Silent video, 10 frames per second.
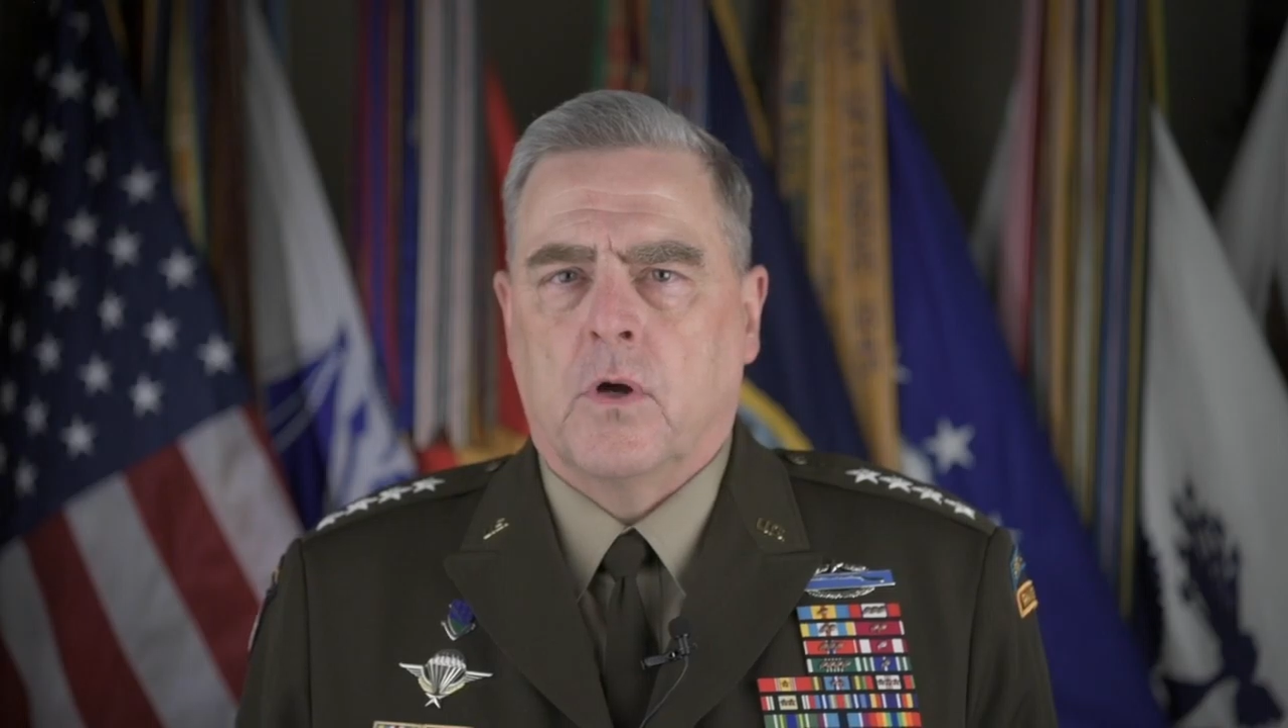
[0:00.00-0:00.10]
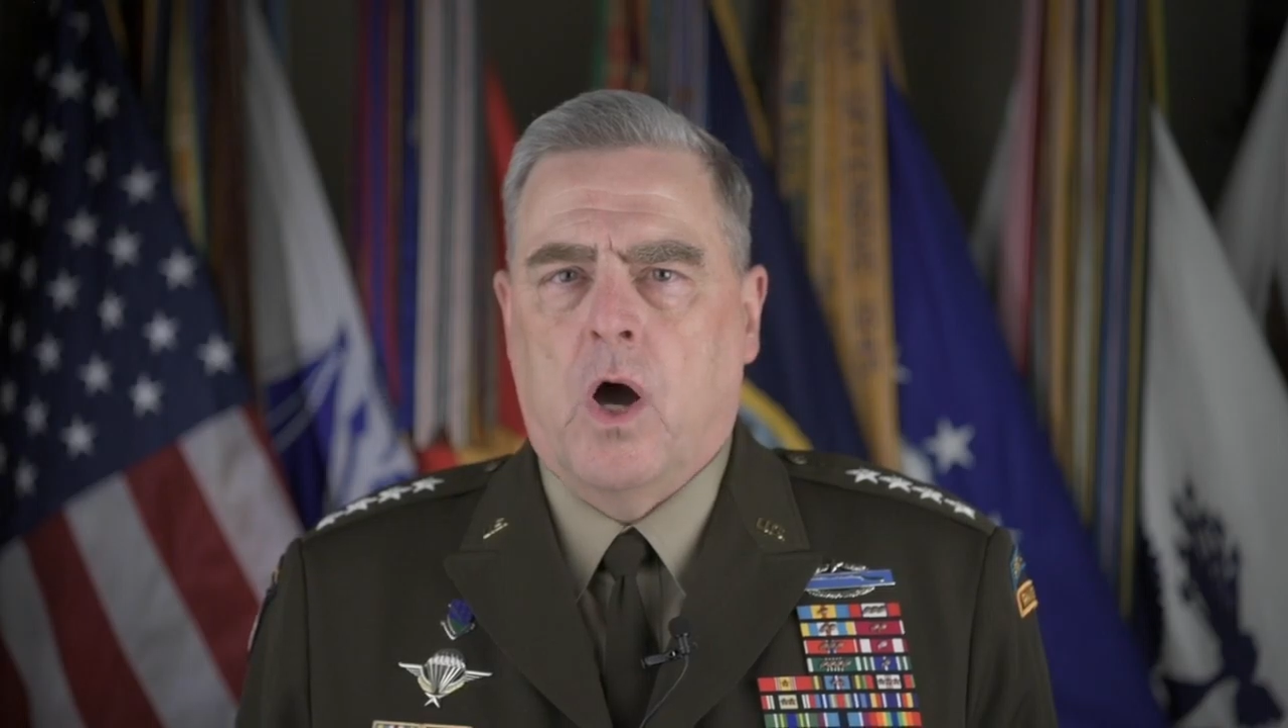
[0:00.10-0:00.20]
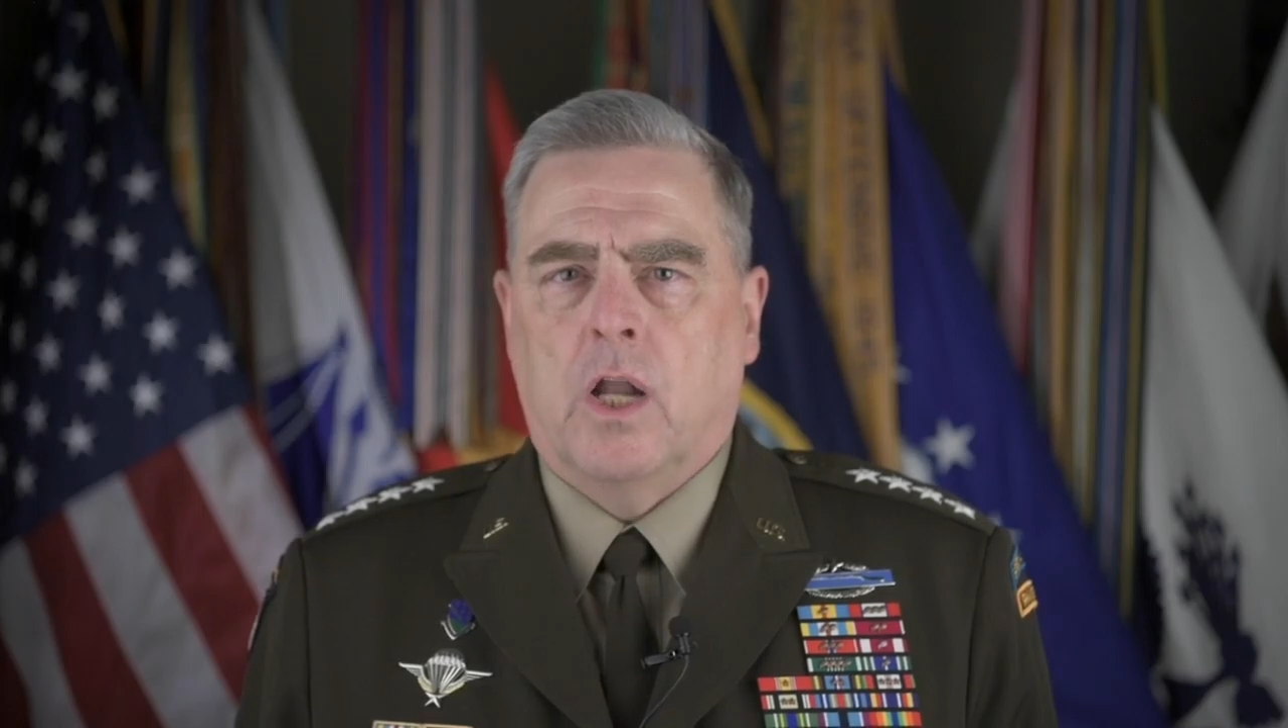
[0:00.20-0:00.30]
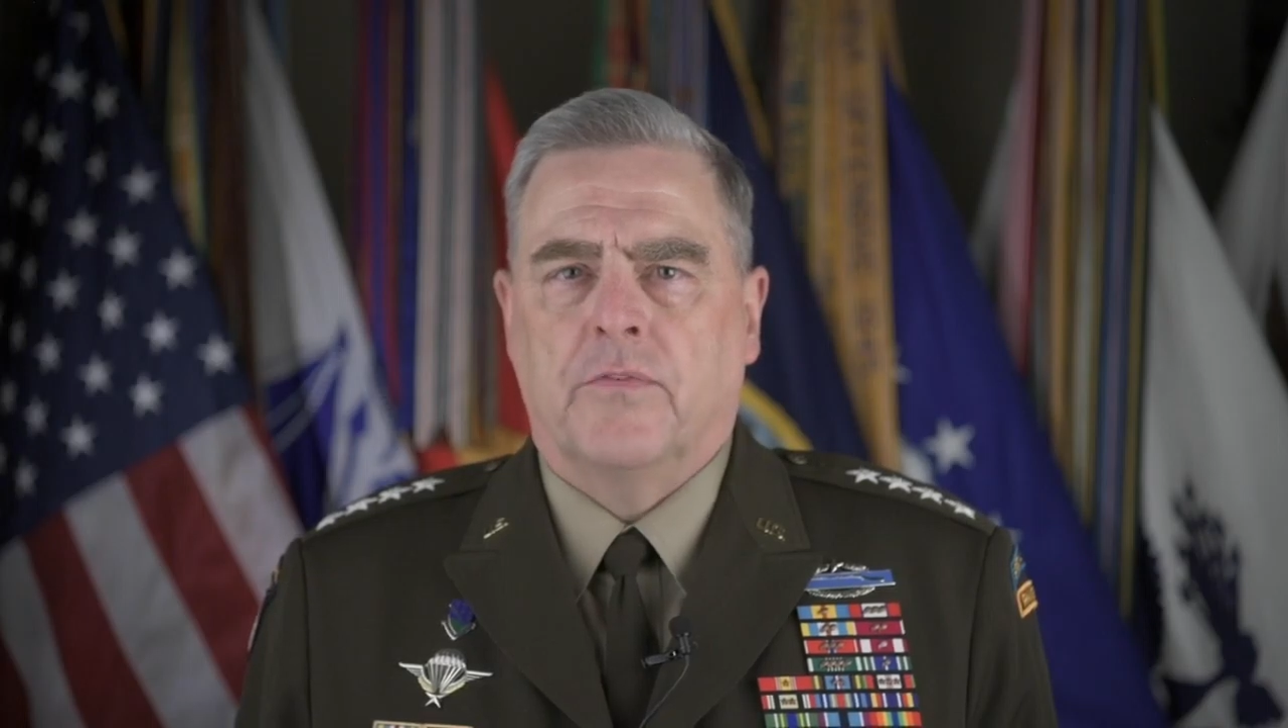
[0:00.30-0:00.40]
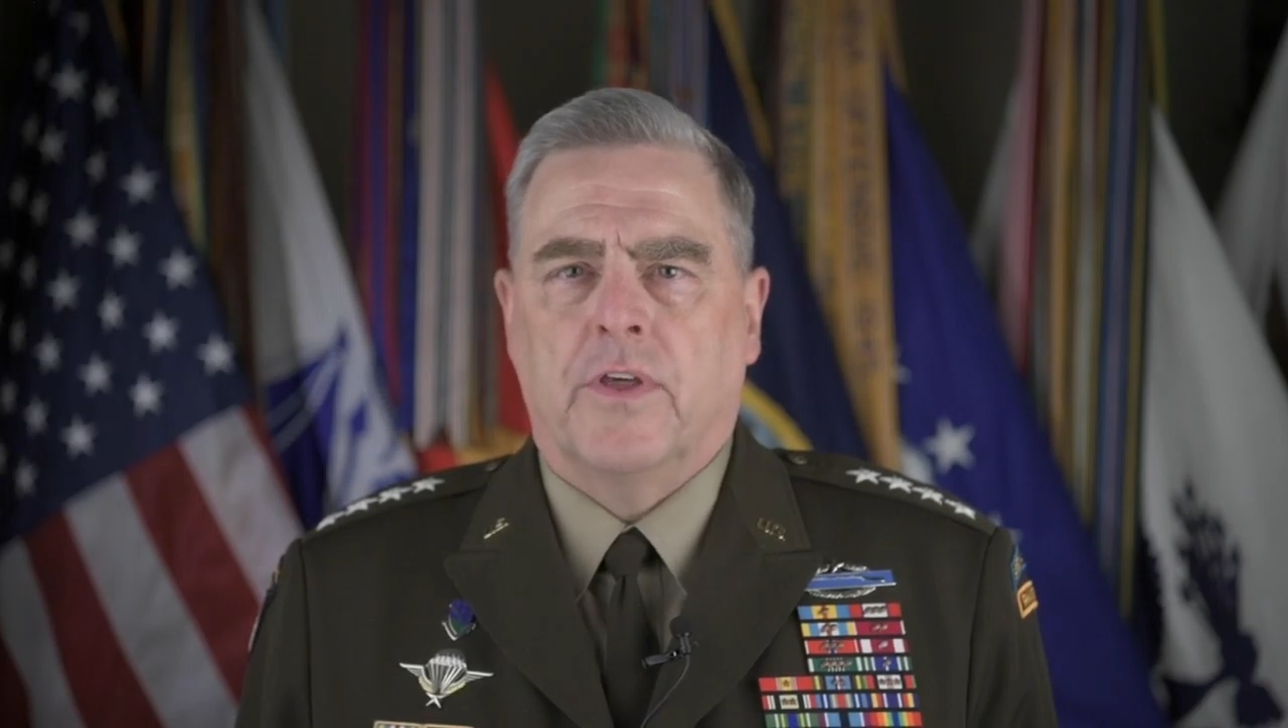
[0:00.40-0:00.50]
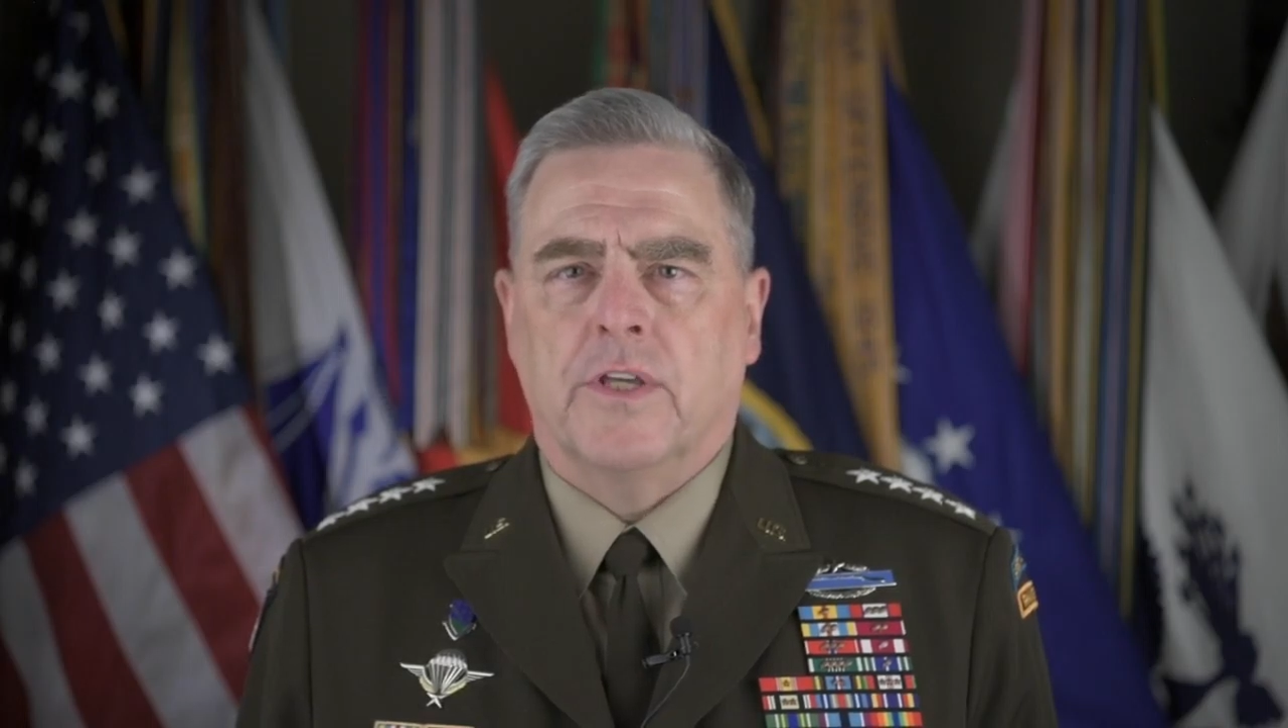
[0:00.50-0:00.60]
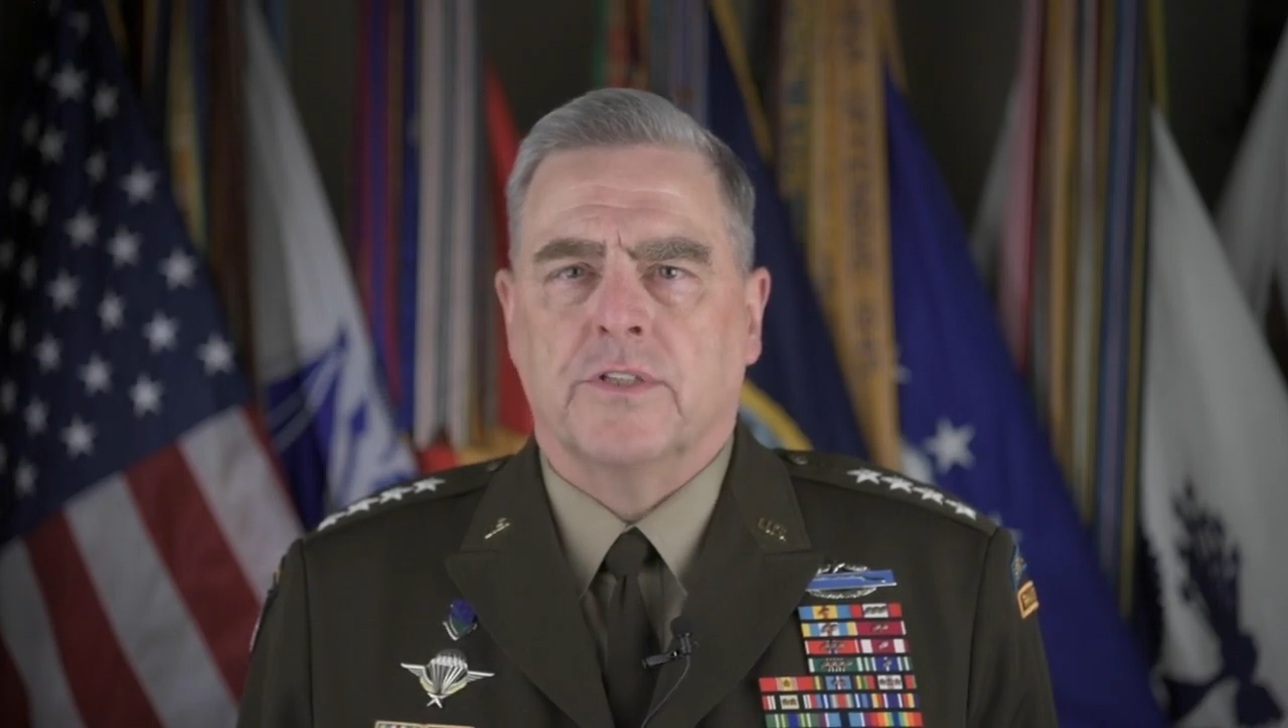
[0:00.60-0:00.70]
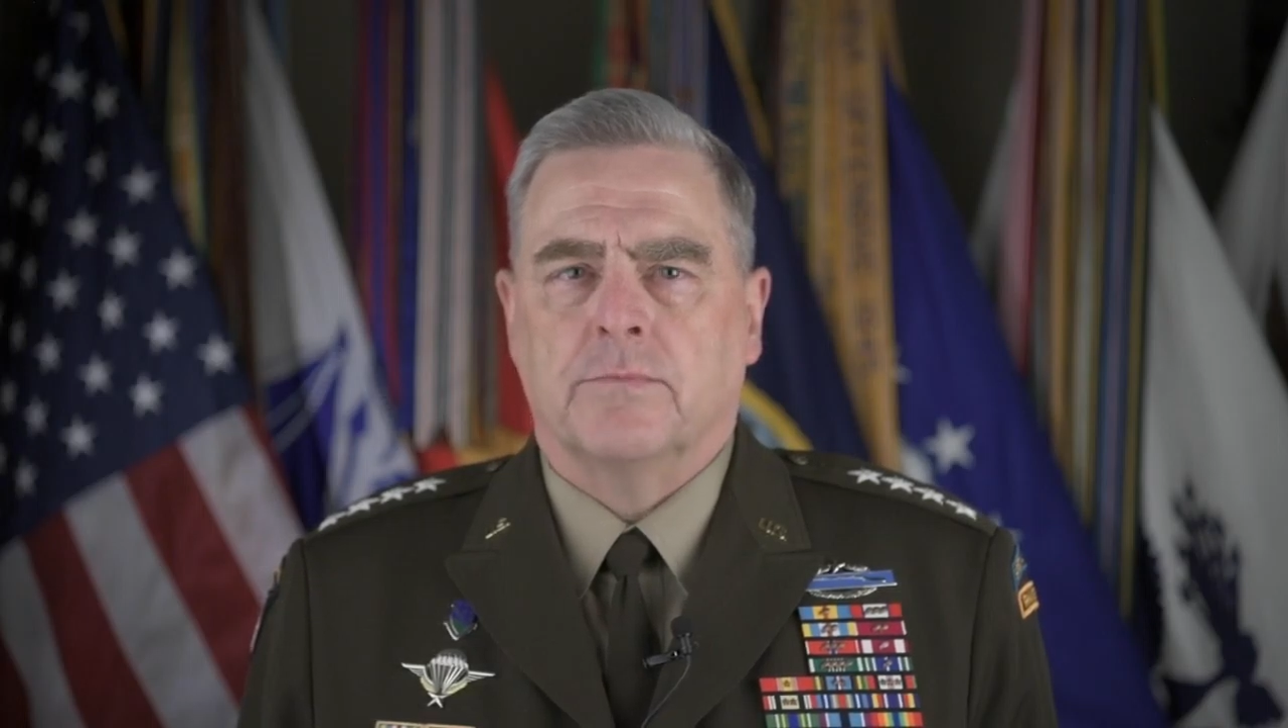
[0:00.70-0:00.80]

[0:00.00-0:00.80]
All of this